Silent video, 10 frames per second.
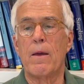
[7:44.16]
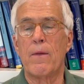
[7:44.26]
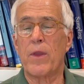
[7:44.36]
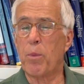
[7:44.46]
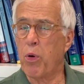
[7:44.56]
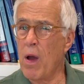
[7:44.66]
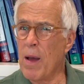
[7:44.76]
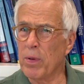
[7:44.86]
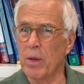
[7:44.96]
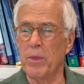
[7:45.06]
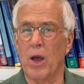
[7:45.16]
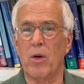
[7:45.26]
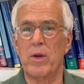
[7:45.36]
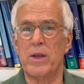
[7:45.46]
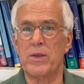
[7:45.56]
The problem,
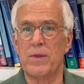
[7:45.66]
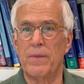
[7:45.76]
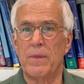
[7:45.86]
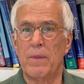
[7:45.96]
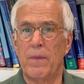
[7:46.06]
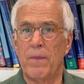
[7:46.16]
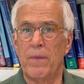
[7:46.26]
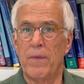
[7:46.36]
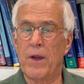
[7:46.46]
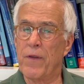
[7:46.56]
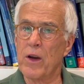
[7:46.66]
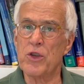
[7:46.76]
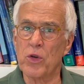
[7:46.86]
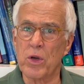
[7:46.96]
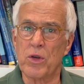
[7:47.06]
though, is they're very
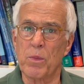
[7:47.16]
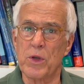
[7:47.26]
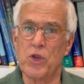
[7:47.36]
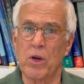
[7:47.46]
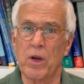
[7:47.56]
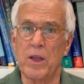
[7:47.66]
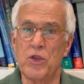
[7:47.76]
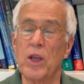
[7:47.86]
short-term maturities.